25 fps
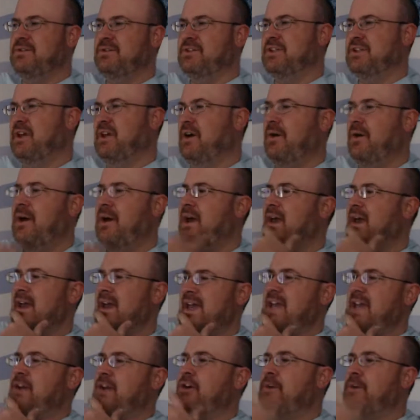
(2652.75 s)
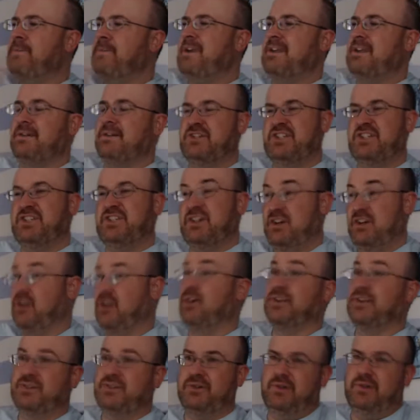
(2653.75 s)
So it could be there's just a
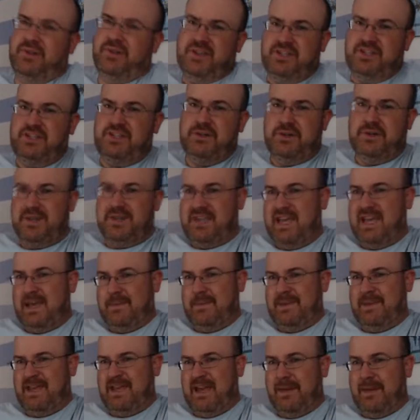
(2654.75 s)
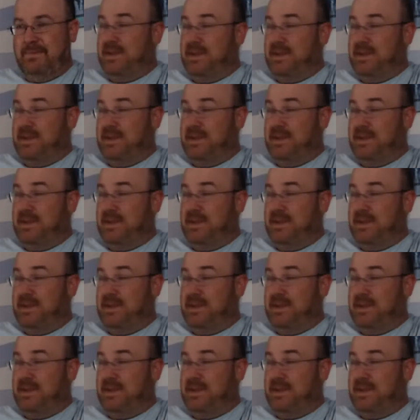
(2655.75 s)
cultural issue at KBM.